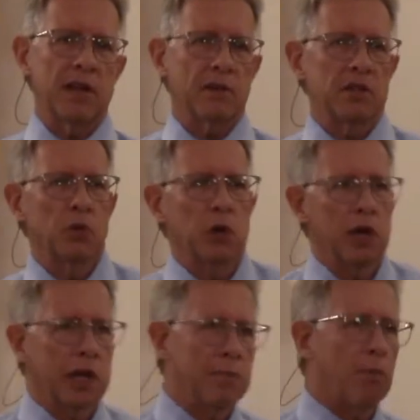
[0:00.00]
was
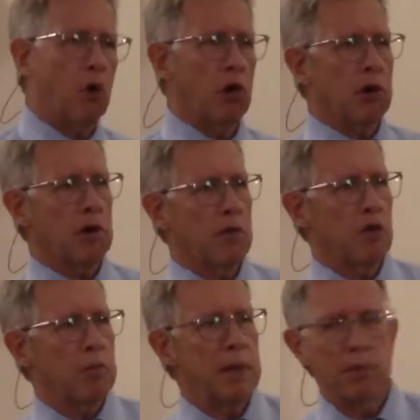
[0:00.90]
really important for
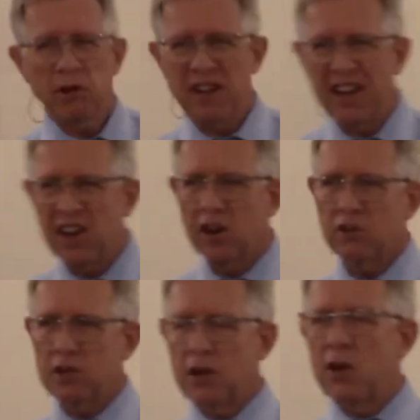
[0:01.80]
people to hear,
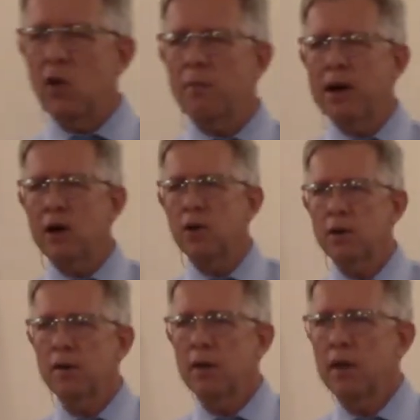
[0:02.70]
to know about,
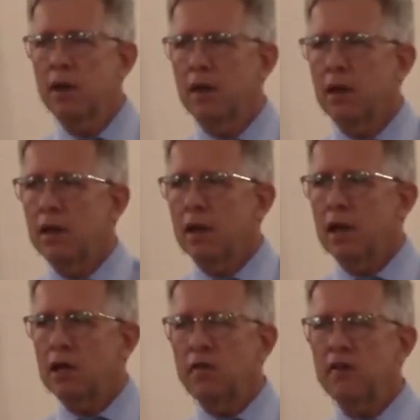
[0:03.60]

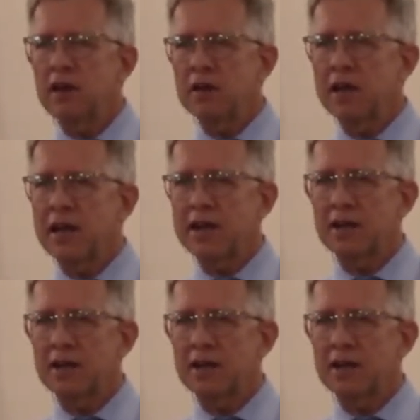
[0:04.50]
and you felt like